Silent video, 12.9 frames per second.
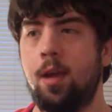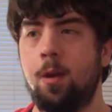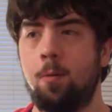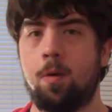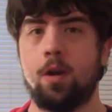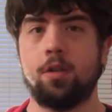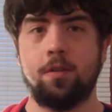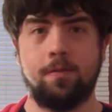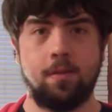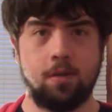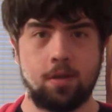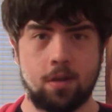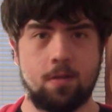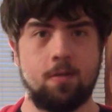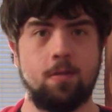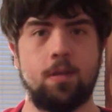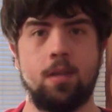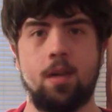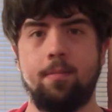watch a few
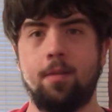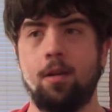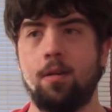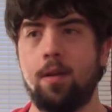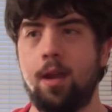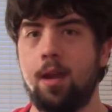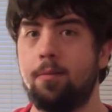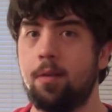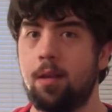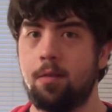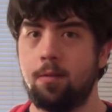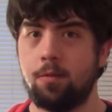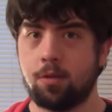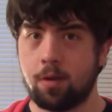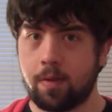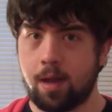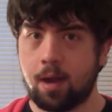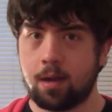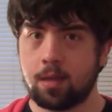shows. I'm currently halfway through
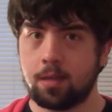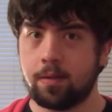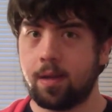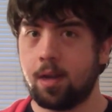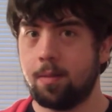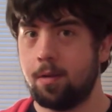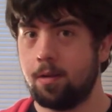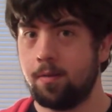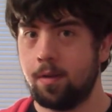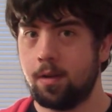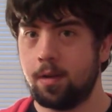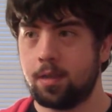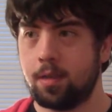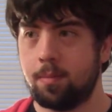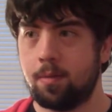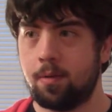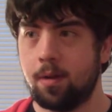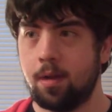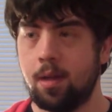Sherlock, so that'll be reviewed at some
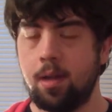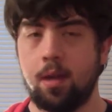point.